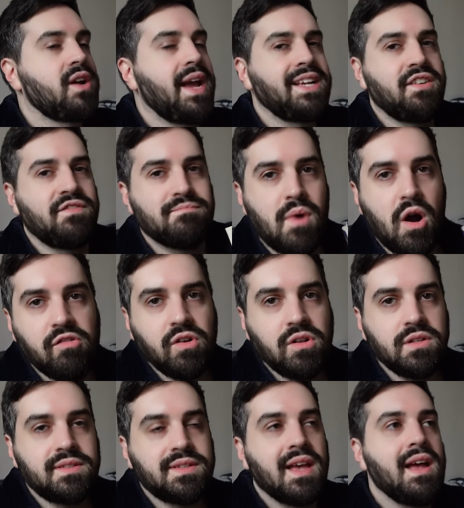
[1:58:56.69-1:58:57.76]
kind of
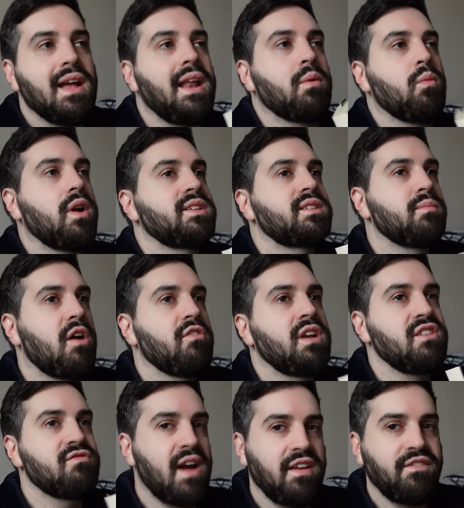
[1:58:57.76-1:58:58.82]
morals, like, what is
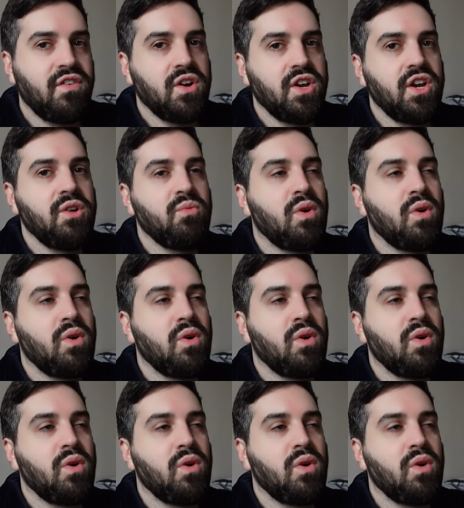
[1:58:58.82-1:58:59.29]
morally right for her?